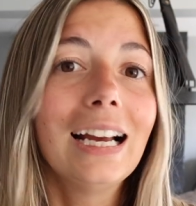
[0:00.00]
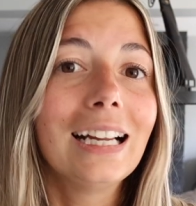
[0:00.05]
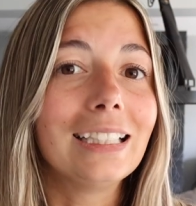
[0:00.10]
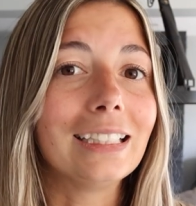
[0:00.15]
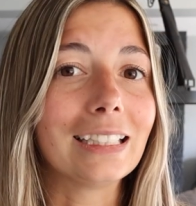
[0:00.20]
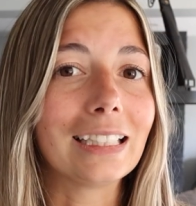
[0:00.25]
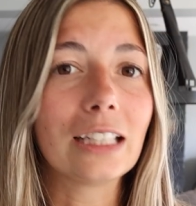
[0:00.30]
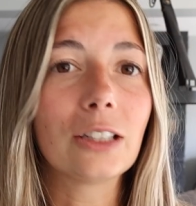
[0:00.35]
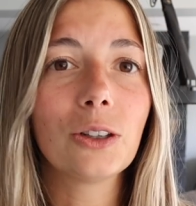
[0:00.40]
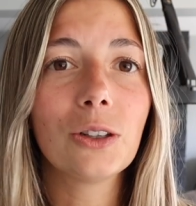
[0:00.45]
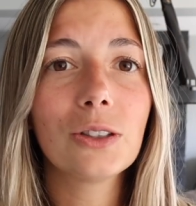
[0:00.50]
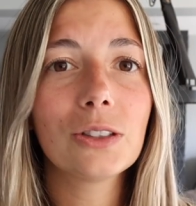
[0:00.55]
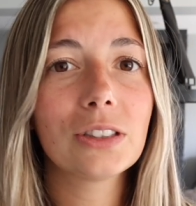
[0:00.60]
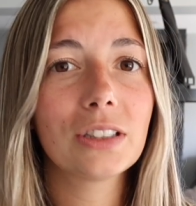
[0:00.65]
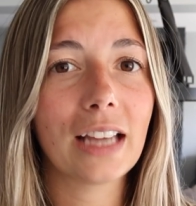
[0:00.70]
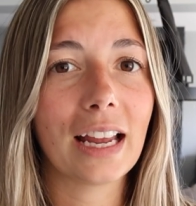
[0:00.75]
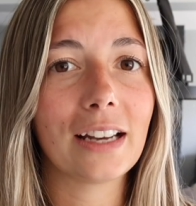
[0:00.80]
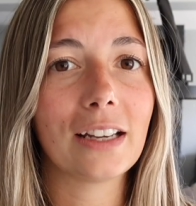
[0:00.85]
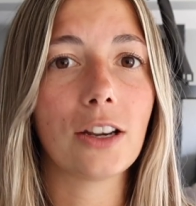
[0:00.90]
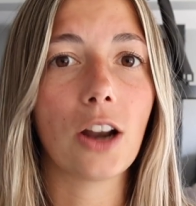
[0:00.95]

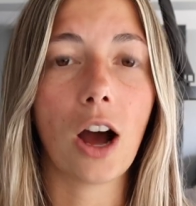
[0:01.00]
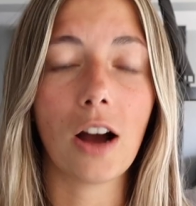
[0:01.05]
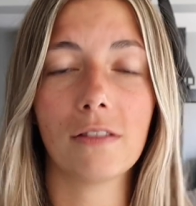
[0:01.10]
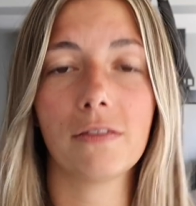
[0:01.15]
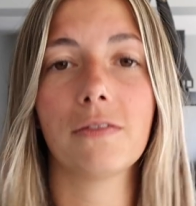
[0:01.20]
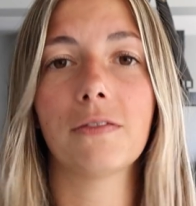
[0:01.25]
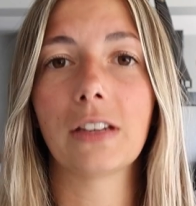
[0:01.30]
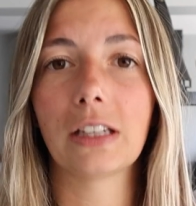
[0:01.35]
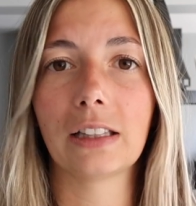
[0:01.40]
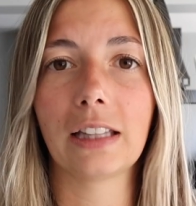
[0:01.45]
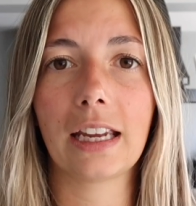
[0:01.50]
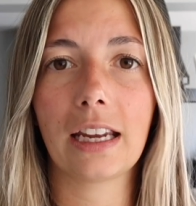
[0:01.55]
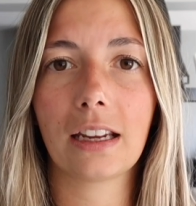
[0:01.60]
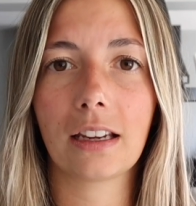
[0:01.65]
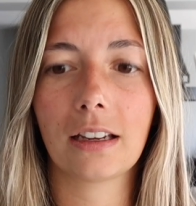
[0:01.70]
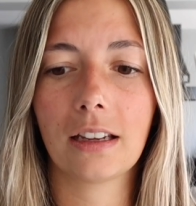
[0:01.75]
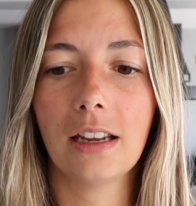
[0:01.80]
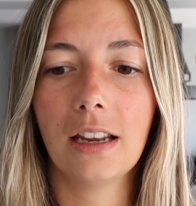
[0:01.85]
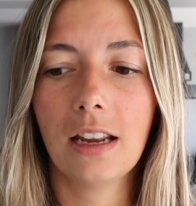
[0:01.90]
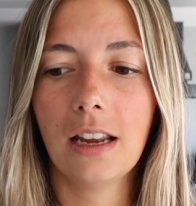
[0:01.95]
Needles and not
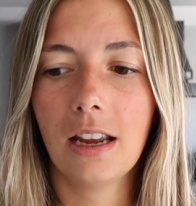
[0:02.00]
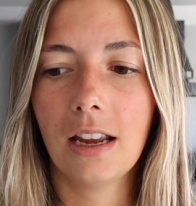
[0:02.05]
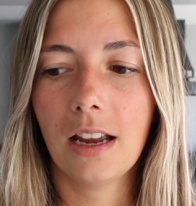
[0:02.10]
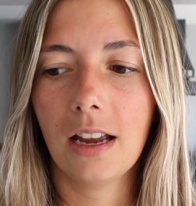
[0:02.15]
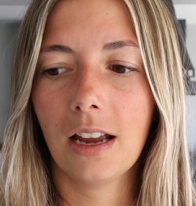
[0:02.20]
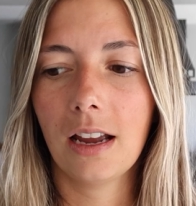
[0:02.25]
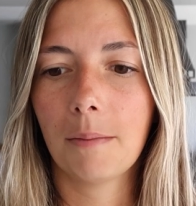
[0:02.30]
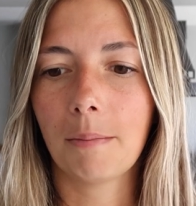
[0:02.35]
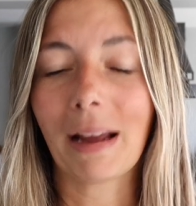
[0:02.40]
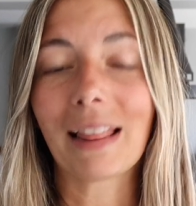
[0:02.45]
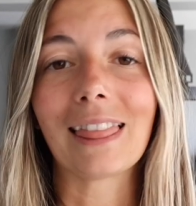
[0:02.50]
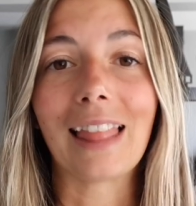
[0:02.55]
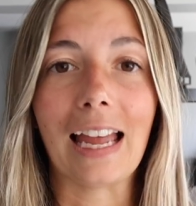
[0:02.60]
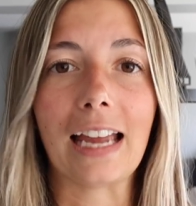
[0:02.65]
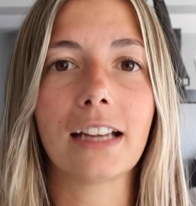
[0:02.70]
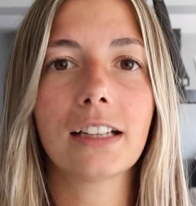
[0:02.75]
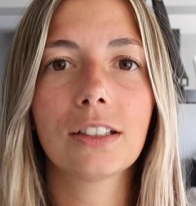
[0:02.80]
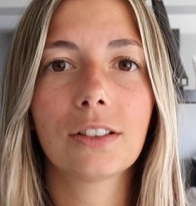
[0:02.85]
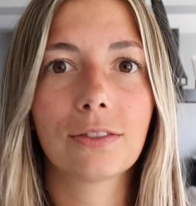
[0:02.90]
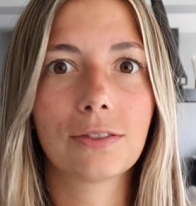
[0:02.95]
feeling my
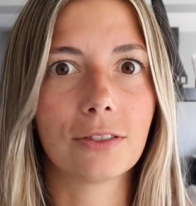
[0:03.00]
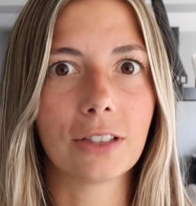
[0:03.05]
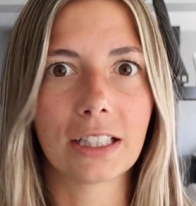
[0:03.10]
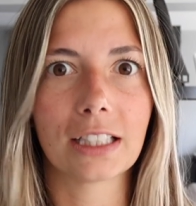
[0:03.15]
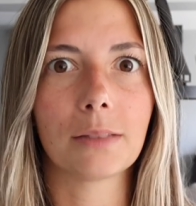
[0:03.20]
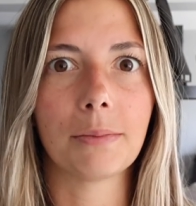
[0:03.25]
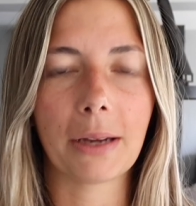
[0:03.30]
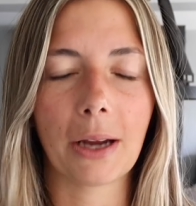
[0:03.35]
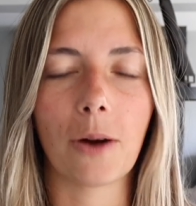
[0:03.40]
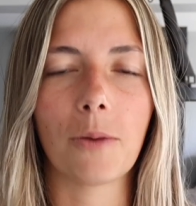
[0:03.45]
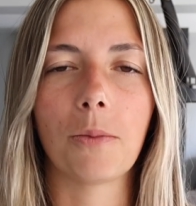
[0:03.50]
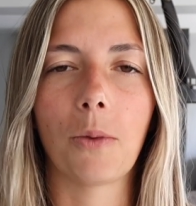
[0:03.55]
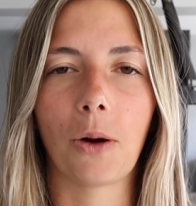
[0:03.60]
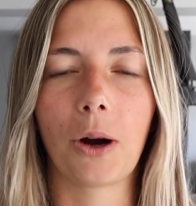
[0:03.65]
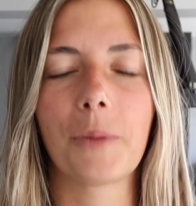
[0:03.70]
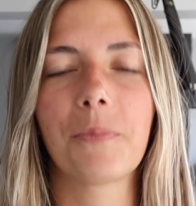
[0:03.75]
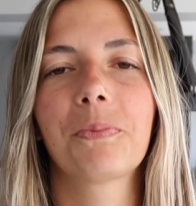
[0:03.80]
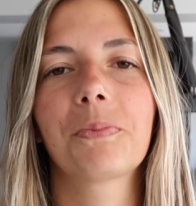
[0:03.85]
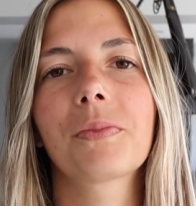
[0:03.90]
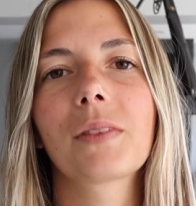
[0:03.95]
legs freaks me out
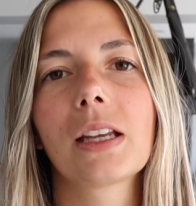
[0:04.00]
more.